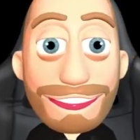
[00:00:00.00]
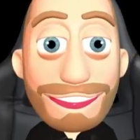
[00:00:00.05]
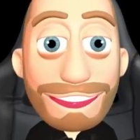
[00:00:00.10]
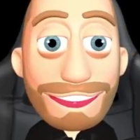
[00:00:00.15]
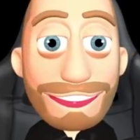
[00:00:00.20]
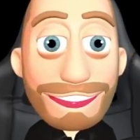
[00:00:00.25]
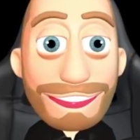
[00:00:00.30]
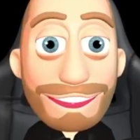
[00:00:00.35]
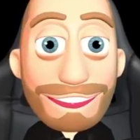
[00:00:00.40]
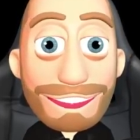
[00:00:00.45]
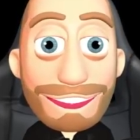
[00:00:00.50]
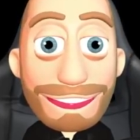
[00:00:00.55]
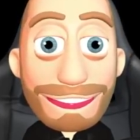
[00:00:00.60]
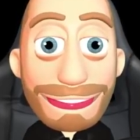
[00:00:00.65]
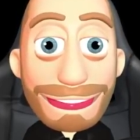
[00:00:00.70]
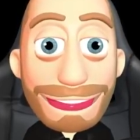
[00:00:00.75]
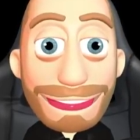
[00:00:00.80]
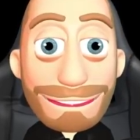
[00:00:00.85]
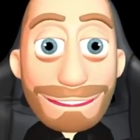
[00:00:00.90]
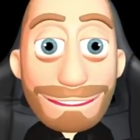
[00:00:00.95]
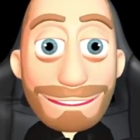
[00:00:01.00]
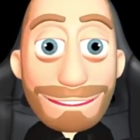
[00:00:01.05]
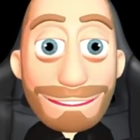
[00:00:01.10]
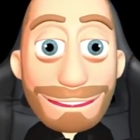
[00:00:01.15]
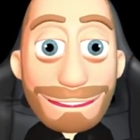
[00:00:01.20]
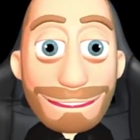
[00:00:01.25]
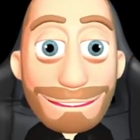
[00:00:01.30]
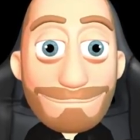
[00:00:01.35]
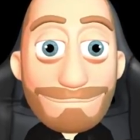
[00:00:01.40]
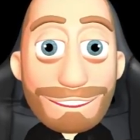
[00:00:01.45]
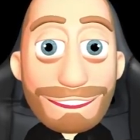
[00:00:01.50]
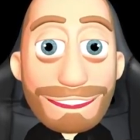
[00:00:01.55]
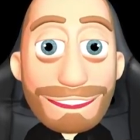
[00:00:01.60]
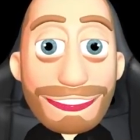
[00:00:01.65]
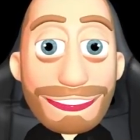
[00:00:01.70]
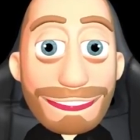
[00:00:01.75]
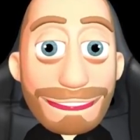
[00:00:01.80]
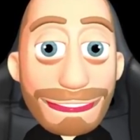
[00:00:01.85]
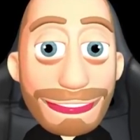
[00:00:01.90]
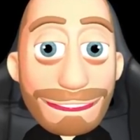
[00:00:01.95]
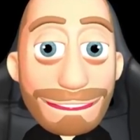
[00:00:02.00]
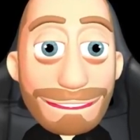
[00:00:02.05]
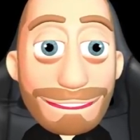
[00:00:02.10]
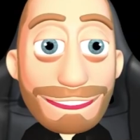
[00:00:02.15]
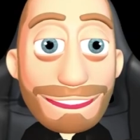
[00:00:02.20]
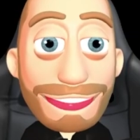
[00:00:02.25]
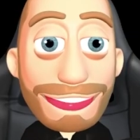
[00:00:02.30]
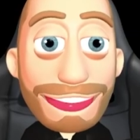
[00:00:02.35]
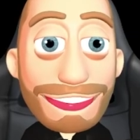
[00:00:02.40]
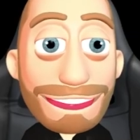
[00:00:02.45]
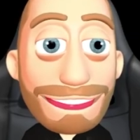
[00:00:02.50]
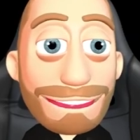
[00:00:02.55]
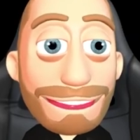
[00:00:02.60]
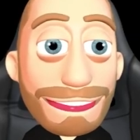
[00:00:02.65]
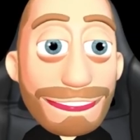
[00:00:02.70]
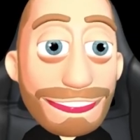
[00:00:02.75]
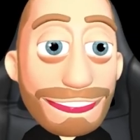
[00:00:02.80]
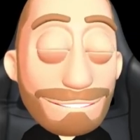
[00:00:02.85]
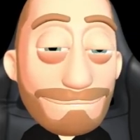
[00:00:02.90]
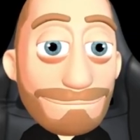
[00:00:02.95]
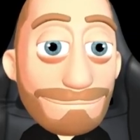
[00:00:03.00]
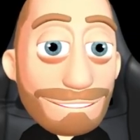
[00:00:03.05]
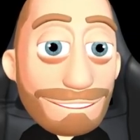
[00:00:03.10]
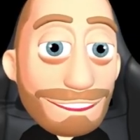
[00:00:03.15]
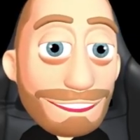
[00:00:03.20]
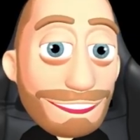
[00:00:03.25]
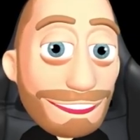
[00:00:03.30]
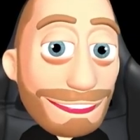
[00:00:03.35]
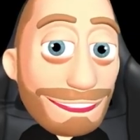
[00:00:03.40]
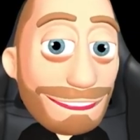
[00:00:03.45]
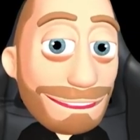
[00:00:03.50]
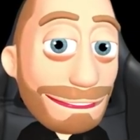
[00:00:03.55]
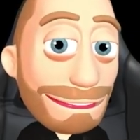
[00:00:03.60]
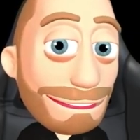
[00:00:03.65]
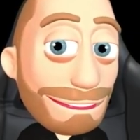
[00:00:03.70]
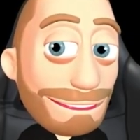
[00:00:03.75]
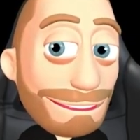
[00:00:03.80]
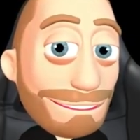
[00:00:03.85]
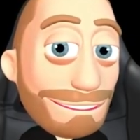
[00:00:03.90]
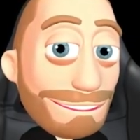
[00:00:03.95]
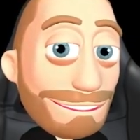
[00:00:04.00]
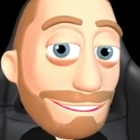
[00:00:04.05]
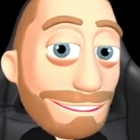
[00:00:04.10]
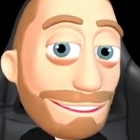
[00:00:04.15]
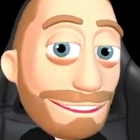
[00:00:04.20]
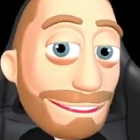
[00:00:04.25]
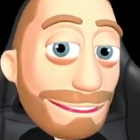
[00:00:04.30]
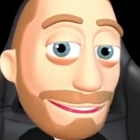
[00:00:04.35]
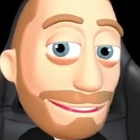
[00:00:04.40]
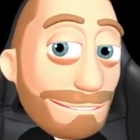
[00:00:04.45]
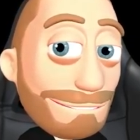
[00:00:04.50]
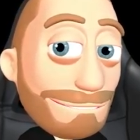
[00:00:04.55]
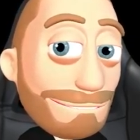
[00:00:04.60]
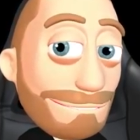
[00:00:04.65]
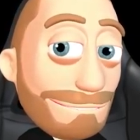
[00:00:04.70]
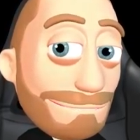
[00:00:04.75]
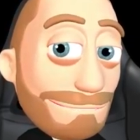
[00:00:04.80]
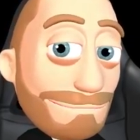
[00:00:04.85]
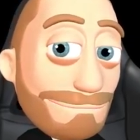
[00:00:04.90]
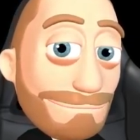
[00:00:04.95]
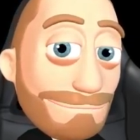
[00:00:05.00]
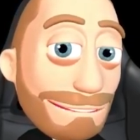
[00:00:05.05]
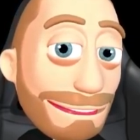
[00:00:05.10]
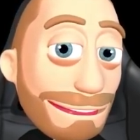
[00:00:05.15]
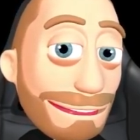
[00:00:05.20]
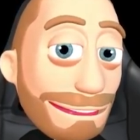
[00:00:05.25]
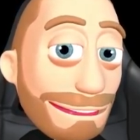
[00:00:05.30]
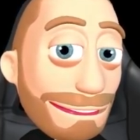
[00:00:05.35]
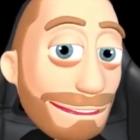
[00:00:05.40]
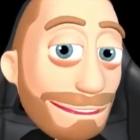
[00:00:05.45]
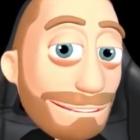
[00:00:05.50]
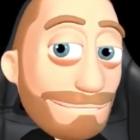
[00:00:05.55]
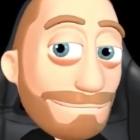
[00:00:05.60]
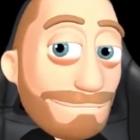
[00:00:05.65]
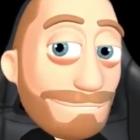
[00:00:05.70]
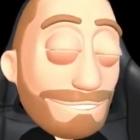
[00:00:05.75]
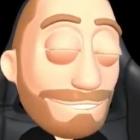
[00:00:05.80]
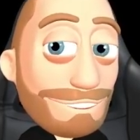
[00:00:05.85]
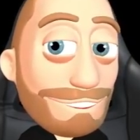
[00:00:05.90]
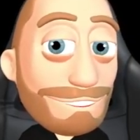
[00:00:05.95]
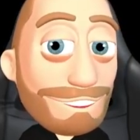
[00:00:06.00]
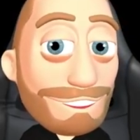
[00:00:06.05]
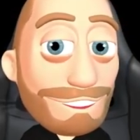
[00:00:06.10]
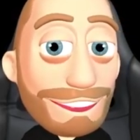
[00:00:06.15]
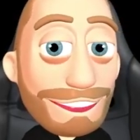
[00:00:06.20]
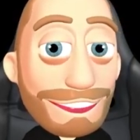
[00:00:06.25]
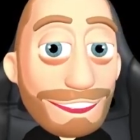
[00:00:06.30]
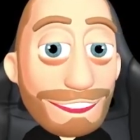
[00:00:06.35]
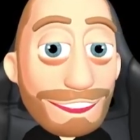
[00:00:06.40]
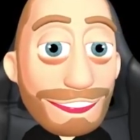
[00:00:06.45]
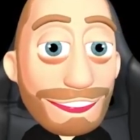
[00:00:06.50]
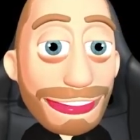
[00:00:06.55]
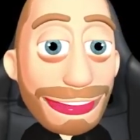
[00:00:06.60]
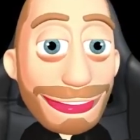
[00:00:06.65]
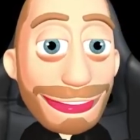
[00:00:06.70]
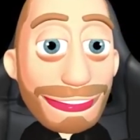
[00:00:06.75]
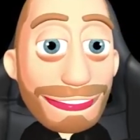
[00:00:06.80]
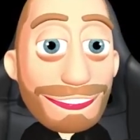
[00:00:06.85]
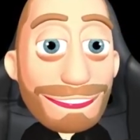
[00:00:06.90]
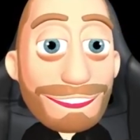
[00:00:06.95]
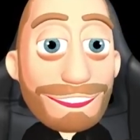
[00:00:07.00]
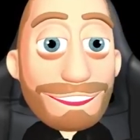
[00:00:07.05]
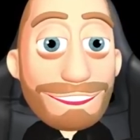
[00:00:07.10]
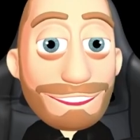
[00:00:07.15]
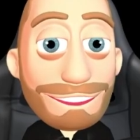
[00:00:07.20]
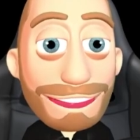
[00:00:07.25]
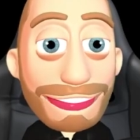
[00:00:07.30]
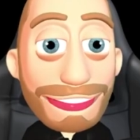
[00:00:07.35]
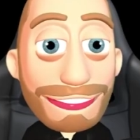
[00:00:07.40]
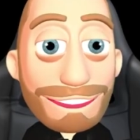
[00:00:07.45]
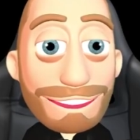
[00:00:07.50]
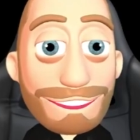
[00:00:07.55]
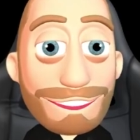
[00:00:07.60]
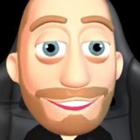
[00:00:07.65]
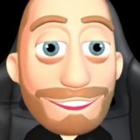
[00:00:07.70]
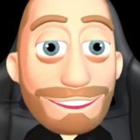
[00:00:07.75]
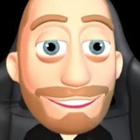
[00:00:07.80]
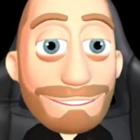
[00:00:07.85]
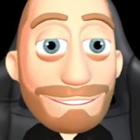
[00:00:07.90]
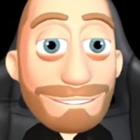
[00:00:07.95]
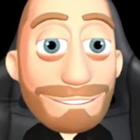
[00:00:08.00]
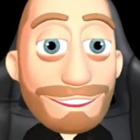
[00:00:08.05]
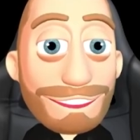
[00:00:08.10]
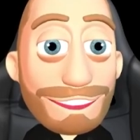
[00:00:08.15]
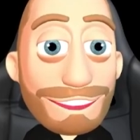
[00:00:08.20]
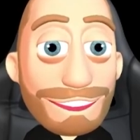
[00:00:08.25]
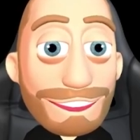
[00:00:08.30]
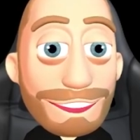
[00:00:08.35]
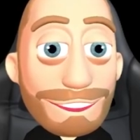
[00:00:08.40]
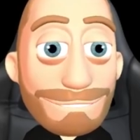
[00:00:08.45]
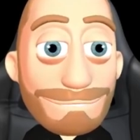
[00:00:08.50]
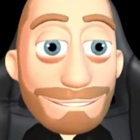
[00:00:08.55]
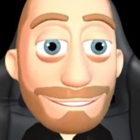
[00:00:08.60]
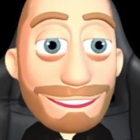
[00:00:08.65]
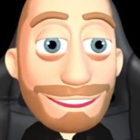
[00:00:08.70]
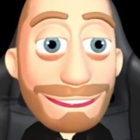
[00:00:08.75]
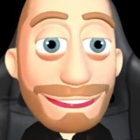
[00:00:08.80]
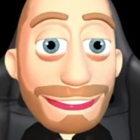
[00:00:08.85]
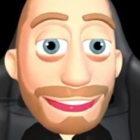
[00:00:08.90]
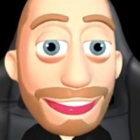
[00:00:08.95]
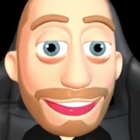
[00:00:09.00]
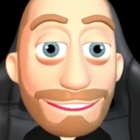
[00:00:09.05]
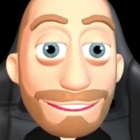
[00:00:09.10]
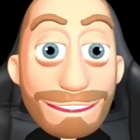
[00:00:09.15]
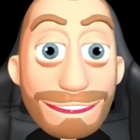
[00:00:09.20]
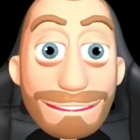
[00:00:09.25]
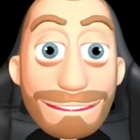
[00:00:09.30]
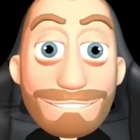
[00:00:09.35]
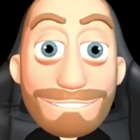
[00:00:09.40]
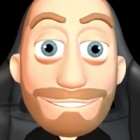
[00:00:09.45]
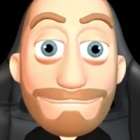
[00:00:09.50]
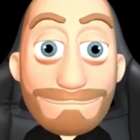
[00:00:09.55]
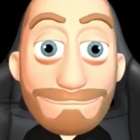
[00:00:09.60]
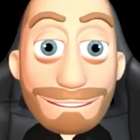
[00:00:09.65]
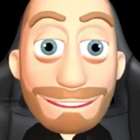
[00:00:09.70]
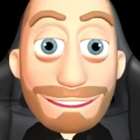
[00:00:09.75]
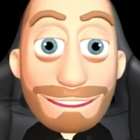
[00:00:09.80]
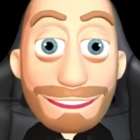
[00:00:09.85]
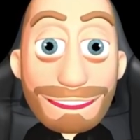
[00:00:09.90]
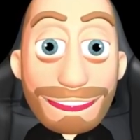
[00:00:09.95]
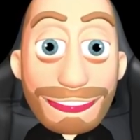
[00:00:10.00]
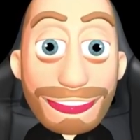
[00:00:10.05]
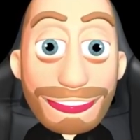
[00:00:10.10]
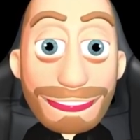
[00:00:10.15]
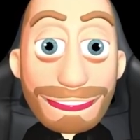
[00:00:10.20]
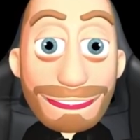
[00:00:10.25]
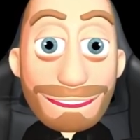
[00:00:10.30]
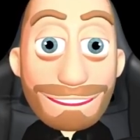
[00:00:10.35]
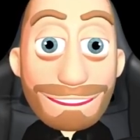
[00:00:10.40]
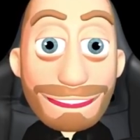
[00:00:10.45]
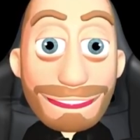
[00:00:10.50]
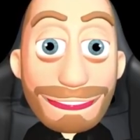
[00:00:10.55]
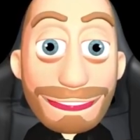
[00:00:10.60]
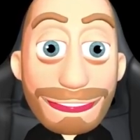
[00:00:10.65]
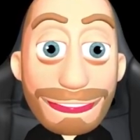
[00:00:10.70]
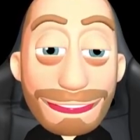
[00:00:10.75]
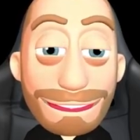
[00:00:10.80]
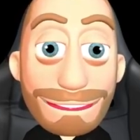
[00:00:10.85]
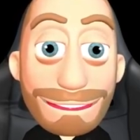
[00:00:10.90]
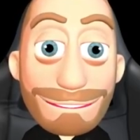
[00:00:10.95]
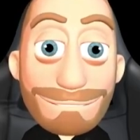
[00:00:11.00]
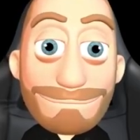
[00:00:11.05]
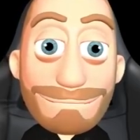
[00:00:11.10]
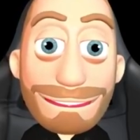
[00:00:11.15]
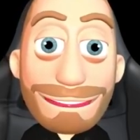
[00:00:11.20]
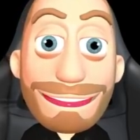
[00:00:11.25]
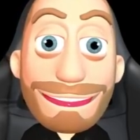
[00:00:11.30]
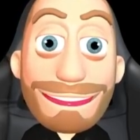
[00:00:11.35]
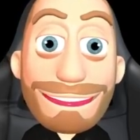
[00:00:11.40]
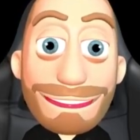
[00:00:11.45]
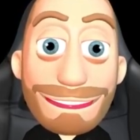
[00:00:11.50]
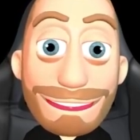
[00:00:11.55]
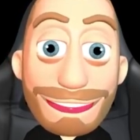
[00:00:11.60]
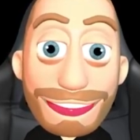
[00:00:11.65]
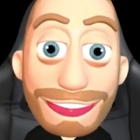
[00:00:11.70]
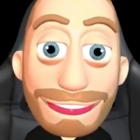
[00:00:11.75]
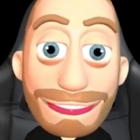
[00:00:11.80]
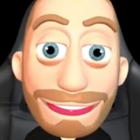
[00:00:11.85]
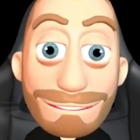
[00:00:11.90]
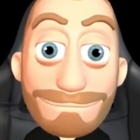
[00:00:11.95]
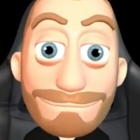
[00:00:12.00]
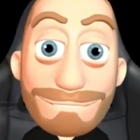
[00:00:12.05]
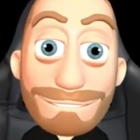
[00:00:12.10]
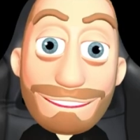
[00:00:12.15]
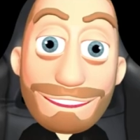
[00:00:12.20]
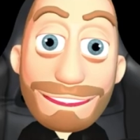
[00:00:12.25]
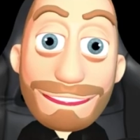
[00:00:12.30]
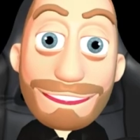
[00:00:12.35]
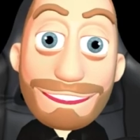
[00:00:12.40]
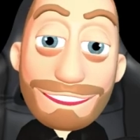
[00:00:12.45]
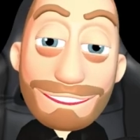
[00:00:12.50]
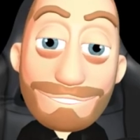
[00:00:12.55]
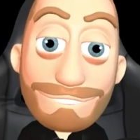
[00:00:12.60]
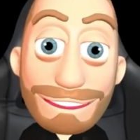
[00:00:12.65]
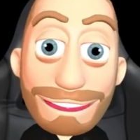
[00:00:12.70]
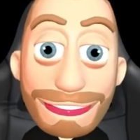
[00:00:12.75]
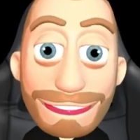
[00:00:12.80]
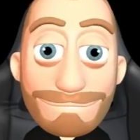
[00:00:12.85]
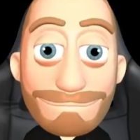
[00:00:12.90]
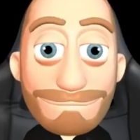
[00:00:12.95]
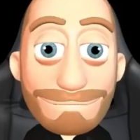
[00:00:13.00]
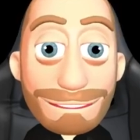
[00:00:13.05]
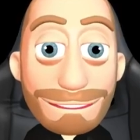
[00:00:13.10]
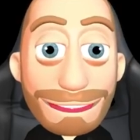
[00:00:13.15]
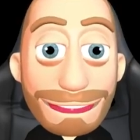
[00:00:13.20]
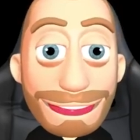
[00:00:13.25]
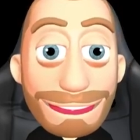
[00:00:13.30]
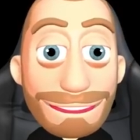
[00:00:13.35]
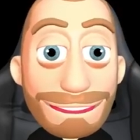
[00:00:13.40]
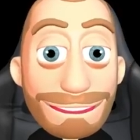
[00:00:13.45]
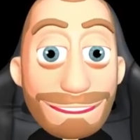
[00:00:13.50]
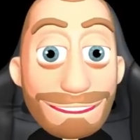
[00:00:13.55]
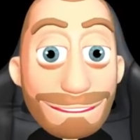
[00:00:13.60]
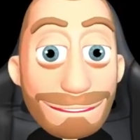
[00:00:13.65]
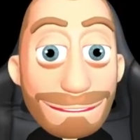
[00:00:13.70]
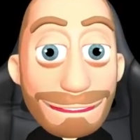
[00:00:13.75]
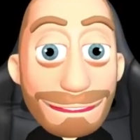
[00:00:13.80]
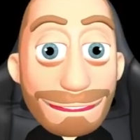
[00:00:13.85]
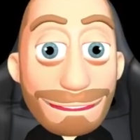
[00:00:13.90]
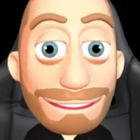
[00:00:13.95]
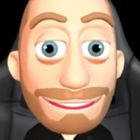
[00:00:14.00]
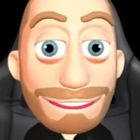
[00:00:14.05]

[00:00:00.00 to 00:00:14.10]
What I want people to also understand is that why we chose to give out governance token as IL, and it's very important for us, is this.